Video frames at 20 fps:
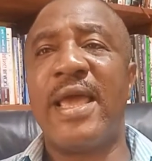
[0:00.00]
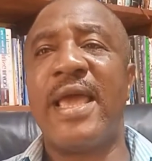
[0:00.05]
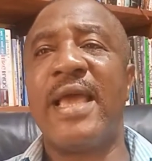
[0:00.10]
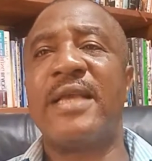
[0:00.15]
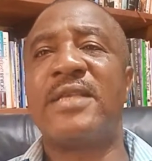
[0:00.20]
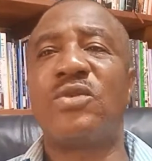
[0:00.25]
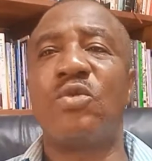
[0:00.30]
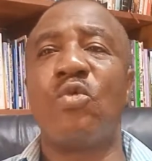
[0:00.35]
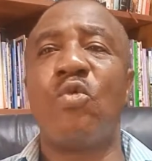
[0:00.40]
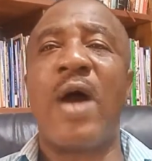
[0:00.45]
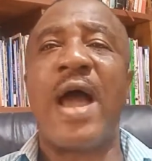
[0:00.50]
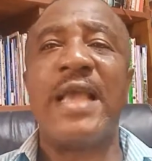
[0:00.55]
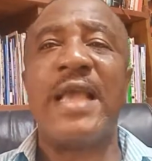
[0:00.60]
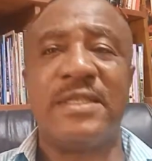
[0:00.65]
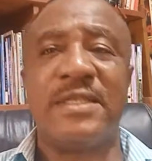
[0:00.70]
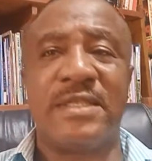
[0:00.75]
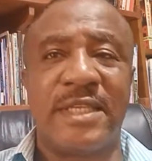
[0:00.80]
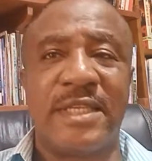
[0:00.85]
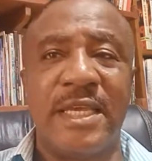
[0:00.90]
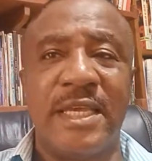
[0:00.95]

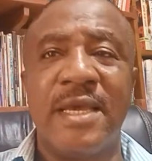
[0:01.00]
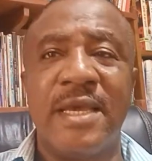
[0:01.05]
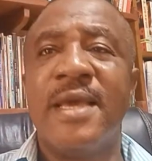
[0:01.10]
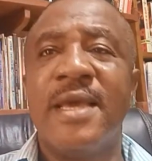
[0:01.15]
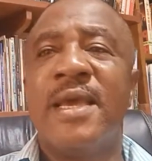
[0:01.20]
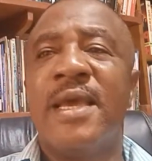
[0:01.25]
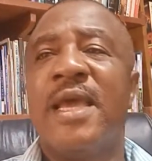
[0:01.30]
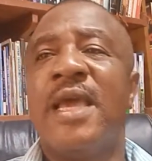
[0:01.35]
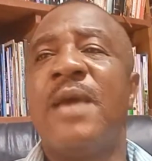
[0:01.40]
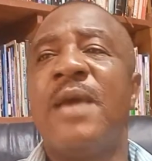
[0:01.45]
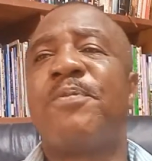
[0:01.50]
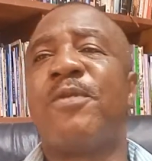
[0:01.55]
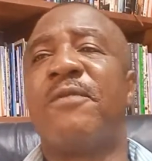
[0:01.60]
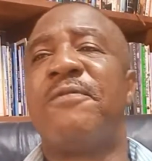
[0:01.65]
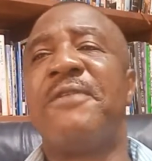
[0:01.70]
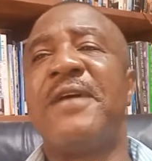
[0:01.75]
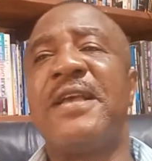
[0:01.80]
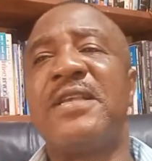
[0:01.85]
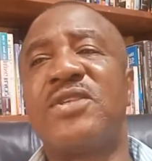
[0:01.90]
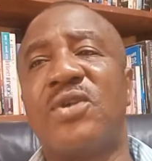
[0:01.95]
XYZ, a
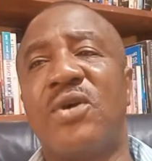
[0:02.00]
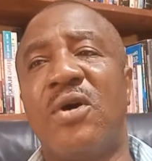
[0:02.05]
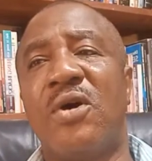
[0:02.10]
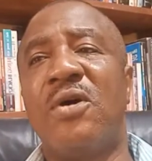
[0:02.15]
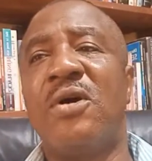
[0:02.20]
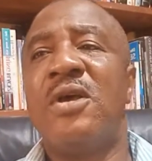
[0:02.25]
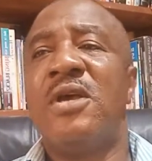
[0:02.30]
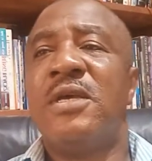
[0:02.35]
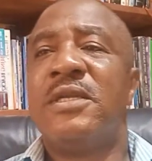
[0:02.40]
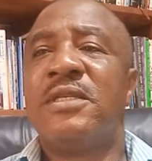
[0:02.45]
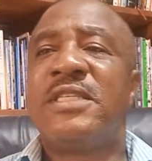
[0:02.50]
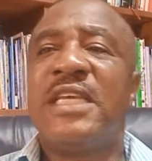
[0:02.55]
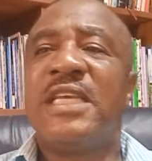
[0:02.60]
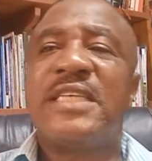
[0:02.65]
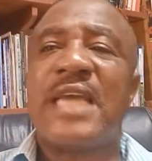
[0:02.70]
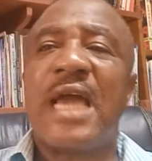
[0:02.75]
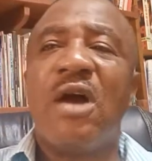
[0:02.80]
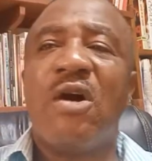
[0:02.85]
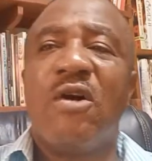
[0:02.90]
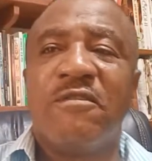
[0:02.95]
professor,
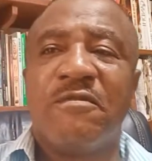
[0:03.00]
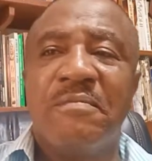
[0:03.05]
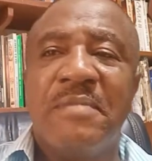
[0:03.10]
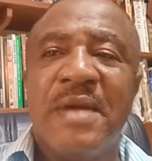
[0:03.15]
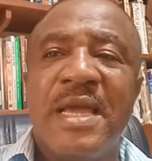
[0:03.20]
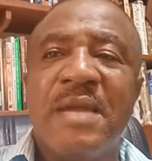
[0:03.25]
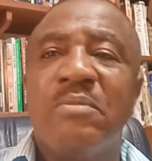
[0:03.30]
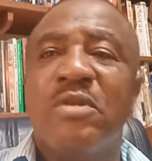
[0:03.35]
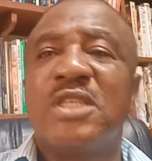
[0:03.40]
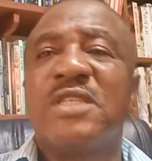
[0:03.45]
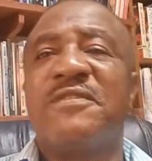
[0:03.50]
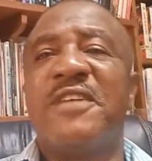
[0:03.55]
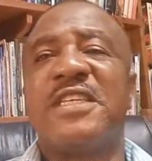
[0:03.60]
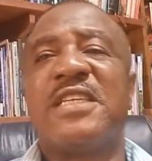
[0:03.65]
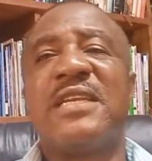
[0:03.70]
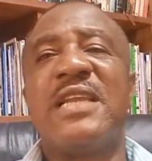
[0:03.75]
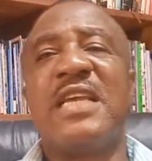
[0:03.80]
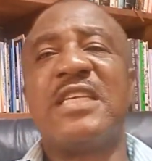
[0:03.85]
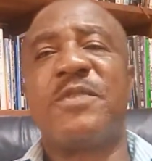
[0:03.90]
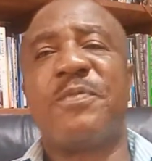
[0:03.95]
teacher of men,
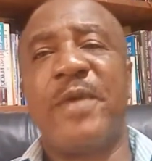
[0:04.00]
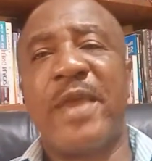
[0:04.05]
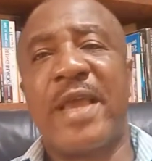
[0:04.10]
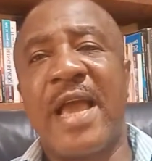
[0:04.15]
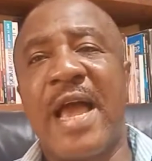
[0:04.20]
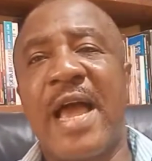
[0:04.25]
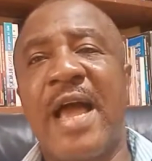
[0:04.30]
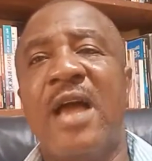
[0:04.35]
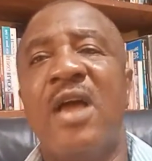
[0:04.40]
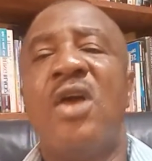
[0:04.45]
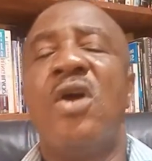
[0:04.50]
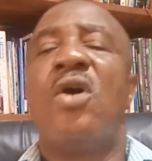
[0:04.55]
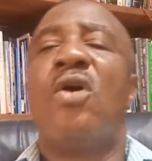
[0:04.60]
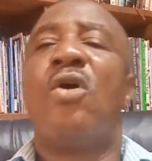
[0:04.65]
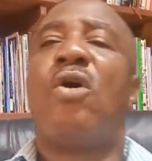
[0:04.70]
motivational speaker,